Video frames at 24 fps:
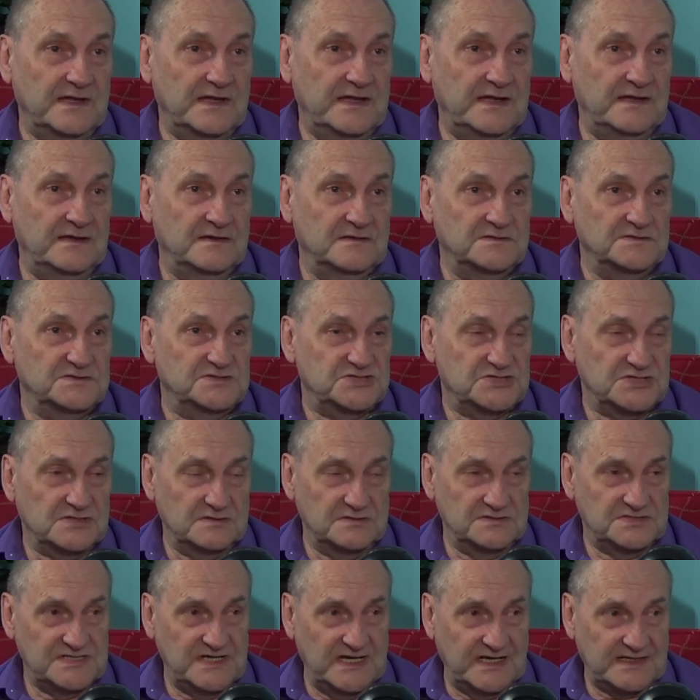in
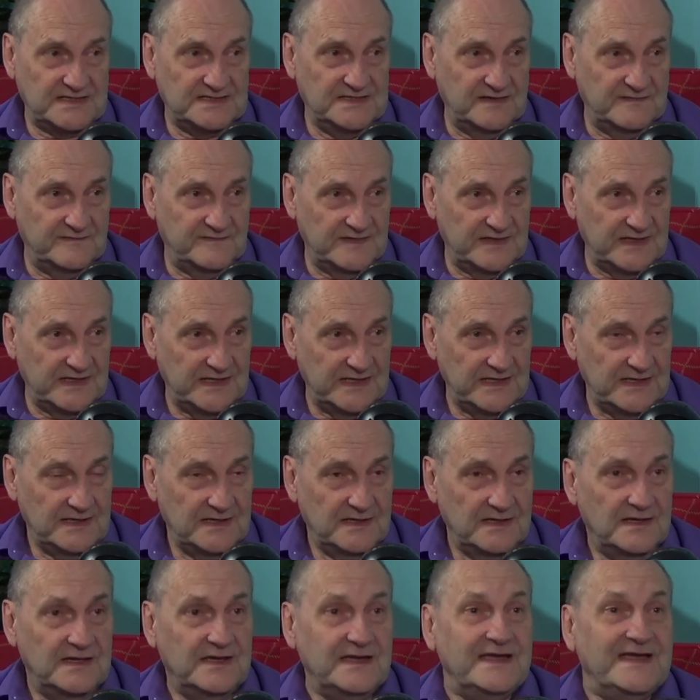church activity
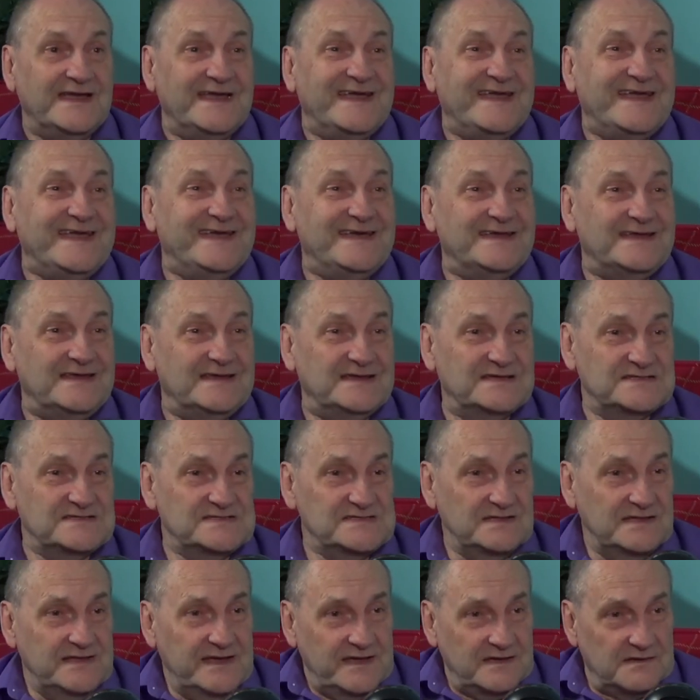right. in his
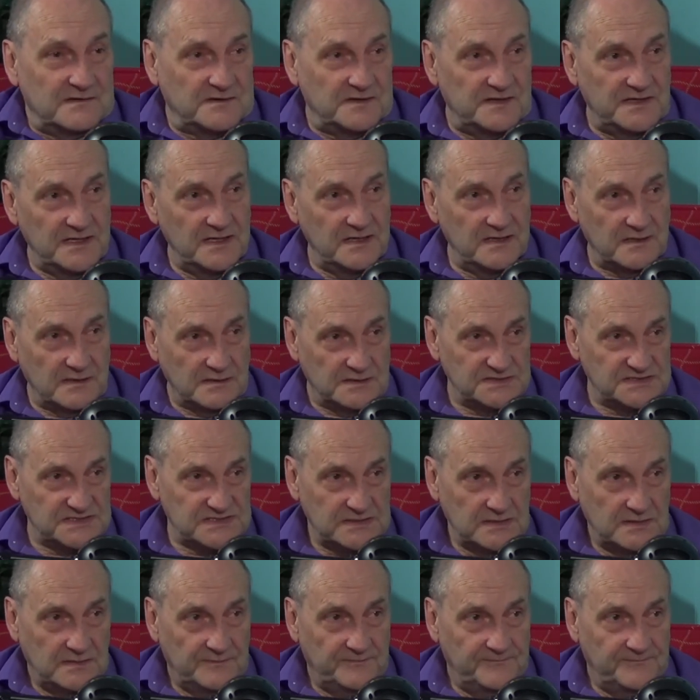later years.